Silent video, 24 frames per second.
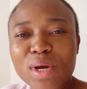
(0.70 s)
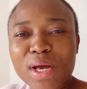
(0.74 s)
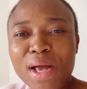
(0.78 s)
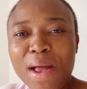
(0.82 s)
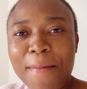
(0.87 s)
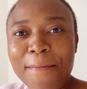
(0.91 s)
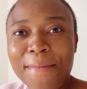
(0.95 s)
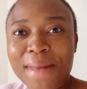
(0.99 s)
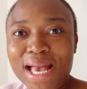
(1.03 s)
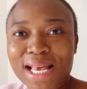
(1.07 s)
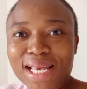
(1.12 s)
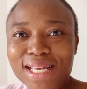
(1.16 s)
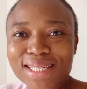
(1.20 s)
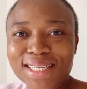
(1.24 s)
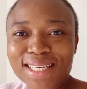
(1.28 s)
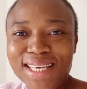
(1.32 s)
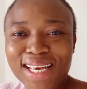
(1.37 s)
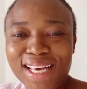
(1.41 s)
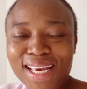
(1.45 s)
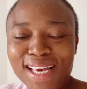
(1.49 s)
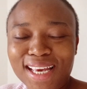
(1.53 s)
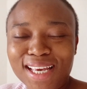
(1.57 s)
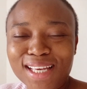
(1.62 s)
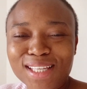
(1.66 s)
welcome back
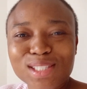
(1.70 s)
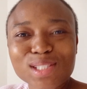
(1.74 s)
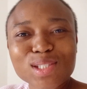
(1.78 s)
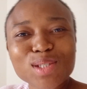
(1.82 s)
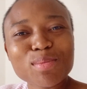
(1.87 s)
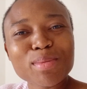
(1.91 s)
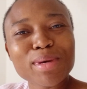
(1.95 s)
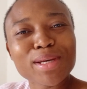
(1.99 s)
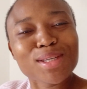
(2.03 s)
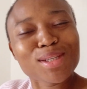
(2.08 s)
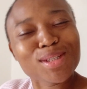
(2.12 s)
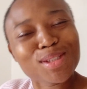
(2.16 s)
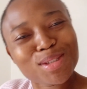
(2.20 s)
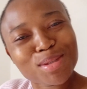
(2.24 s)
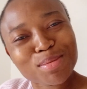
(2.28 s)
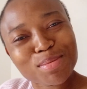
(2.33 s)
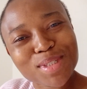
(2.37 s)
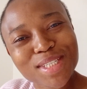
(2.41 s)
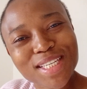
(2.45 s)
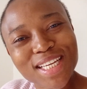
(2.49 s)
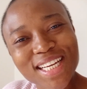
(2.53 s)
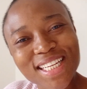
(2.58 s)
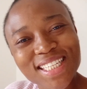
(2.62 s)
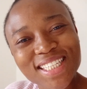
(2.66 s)
again to my
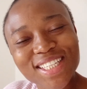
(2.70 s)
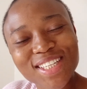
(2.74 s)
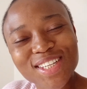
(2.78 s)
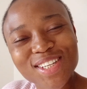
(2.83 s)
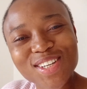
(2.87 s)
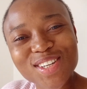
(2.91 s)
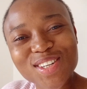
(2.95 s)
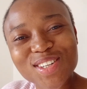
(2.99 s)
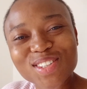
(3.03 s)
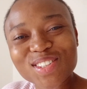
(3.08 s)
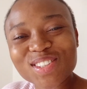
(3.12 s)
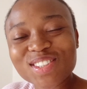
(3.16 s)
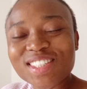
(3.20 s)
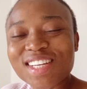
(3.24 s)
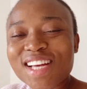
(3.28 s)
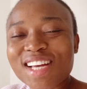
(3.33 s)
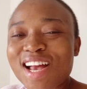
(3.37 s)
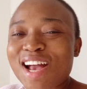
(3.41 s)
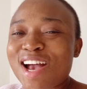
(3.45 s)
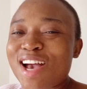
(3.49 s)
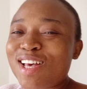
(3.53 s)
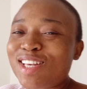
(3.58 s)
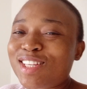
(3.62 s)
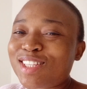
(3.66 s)
YouTube channel.
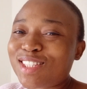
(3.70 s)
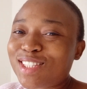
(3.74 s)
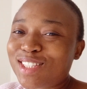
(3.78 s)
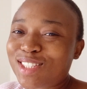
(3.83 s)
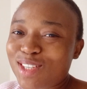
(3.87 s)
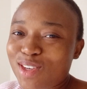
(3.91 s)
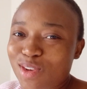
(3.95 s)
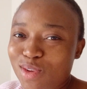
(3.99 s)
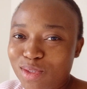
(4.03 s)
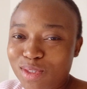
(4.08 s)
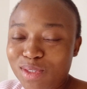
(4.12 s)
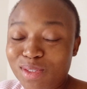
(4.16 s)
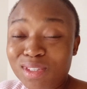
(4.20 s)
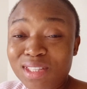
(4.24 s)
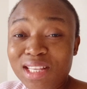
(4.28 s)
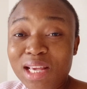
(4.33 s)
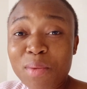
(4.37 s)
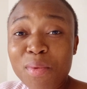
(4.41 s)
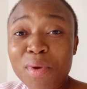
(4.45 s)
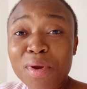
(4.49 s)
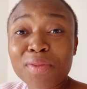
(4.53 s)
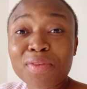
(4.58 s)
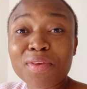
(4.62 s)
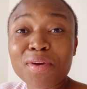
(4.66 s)
So today
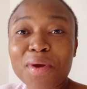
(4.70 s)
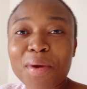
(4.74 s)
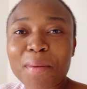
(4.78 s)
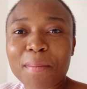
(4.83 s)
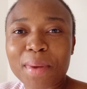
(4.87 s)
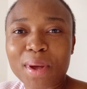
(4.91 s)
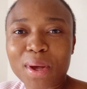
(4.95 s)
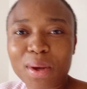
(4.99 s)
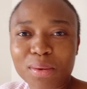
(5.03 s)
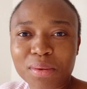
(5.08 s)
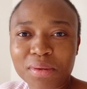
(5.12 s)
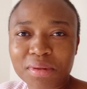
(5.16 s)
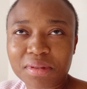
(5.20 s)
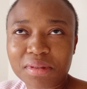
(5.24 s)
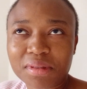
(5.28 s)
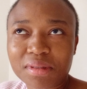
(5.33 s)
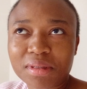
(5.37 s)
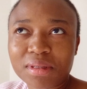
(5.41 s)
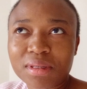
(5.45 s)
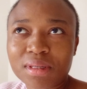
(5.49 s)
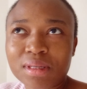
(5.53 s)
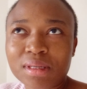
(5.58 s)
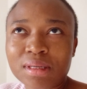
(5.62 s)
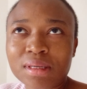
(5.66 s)
I want to talk about,
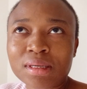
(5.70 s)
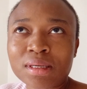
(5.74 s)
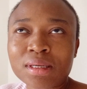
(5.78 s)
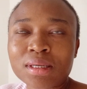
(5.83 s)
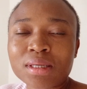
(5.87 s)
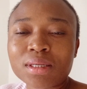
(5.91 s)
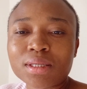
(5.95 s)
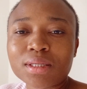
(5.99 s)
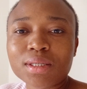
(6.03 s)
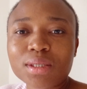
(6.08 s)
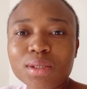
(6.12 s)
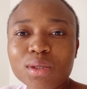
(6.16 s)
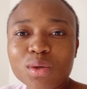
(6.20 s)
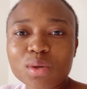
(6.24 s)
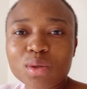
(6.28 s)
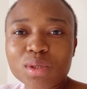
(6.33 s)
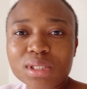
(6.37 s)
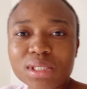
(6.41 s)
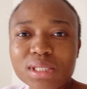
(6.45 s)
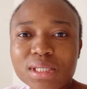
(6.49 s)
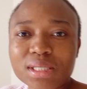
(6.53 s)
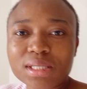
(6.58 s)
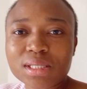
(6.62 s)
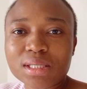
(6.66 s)

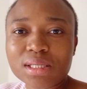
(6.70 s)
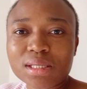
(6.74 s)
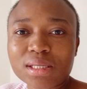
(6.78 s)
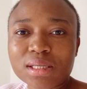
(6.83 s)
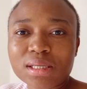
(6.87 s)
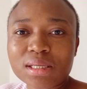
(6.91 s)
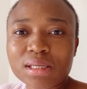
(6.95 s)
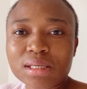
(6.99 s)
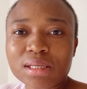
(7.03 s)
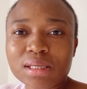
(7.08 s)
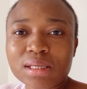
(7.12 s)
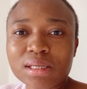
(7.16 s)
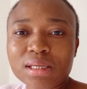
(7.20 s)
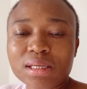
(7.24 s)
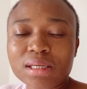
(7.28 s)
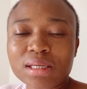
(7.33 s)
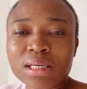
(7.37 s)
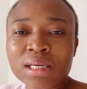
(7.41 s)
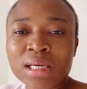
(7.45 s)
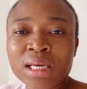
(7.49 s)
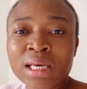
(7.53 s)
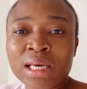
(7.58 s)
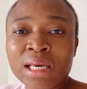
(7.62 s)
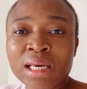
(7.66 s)
does
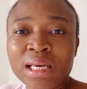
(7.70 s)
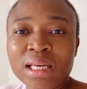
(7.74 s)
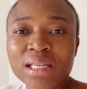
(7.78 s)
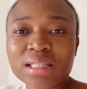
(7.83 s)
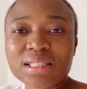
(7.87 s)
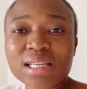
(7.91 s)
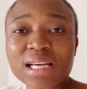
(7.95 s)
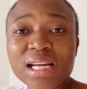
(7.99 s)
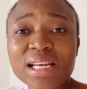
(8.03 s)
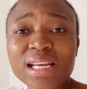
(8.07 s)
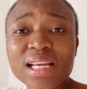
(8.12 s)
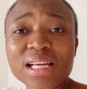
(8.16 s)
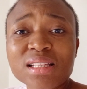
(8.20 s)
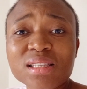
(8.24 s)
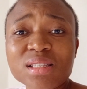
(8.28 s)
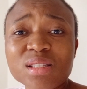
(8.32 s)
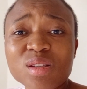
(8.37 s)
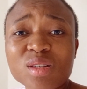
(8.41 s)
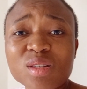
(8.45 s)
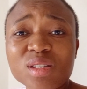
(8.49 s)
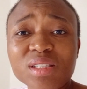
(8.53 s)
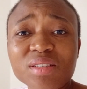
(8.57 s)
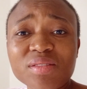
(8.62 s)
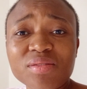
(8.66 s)
Italian
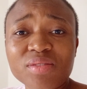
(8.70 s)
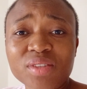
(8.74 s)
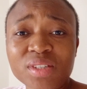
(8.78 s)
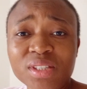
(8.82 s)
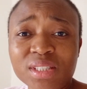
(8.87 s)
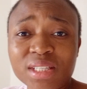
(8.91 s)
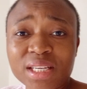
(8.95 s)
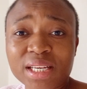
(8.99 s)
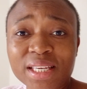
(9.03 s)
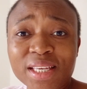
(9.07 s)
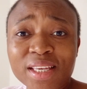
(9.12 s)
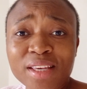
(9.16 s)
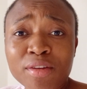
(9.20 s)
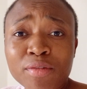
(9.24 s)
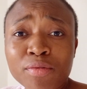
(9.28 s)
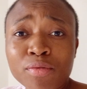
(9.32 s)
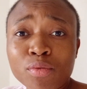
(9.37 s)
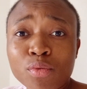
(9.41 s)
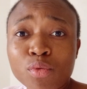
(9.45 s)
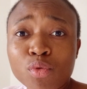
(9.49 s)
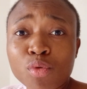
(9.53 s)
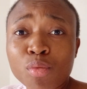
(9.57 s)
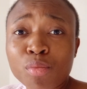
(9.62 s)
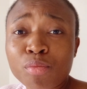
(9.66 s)
study visa
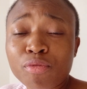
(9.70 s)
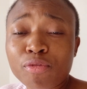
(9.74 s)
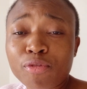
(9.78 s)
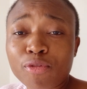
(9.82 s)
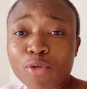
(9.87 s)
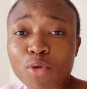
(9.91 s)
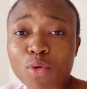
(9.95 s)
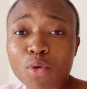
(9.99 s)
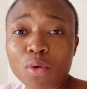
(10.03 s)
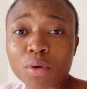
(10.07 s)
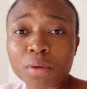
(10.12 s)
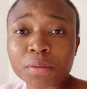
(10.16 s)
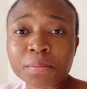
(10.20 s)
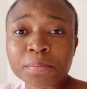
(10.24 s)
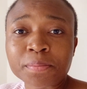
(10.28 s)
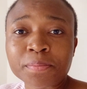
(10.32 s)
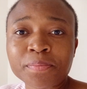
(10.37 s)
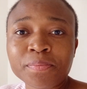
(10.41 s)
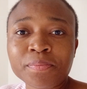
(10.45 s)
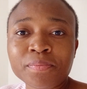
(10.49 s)
give room for